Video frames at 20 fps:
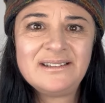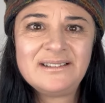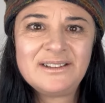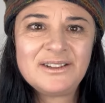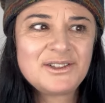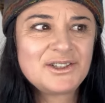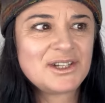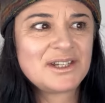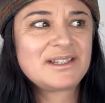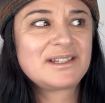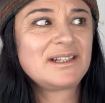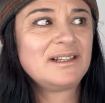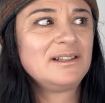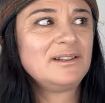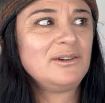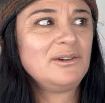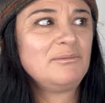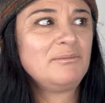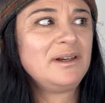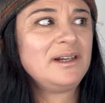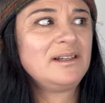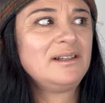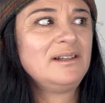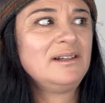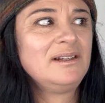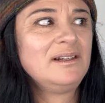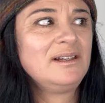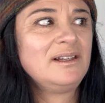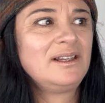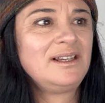Not just alone,
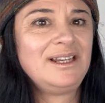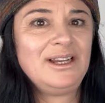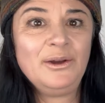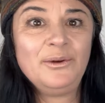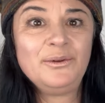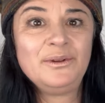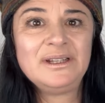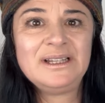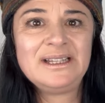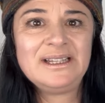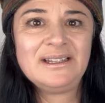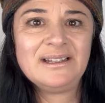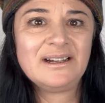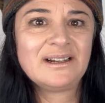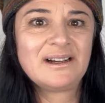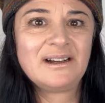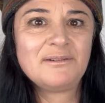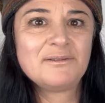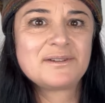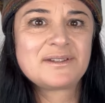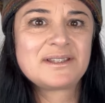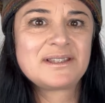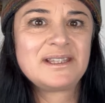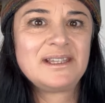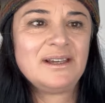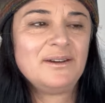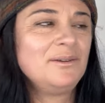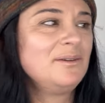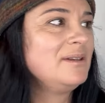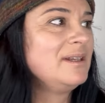but lonely, like I was
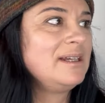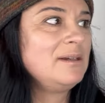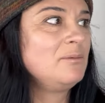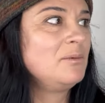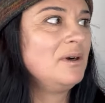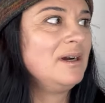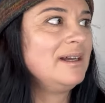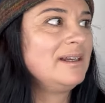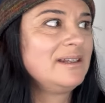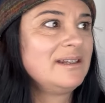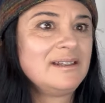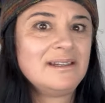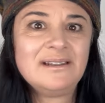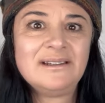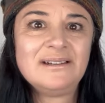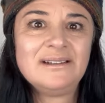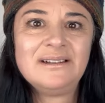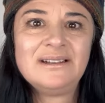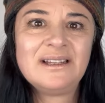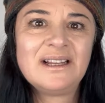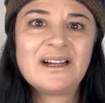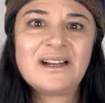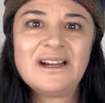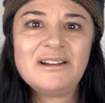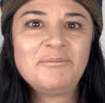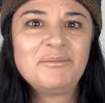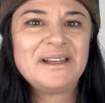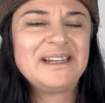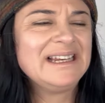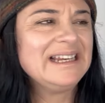the only one like
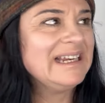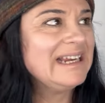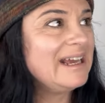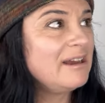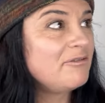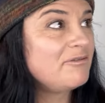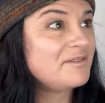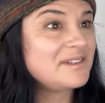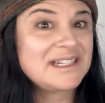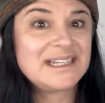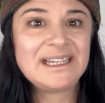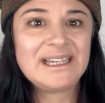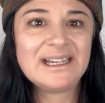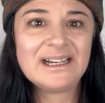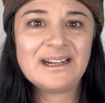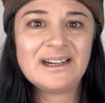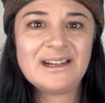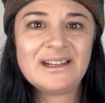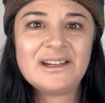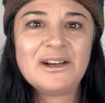I'd been left here and